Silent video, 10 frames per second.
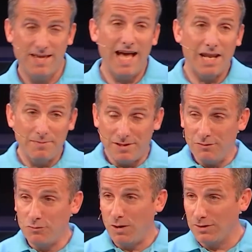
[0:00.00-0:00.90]
Adam and
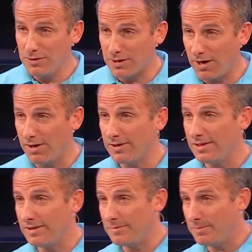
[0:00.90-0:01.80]
Eve dwelled in the
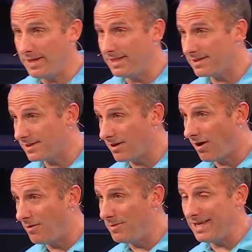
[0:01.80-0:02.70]
garden in peace and
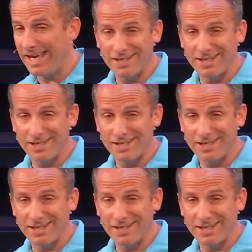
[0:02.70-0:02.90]
harmony,